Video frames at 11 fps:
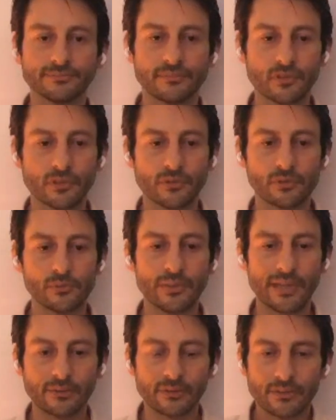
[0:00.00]
So
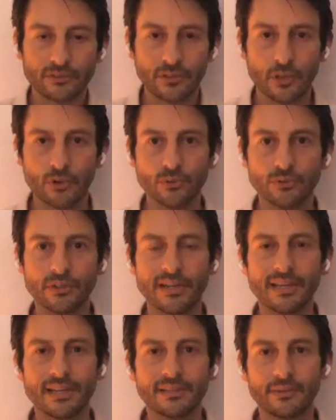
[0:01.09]
without this load
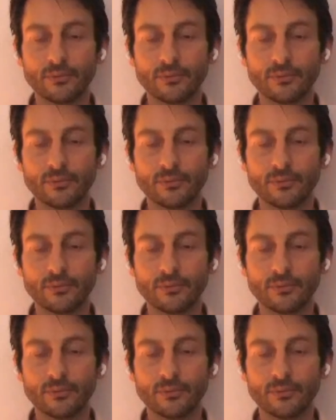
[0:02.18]
that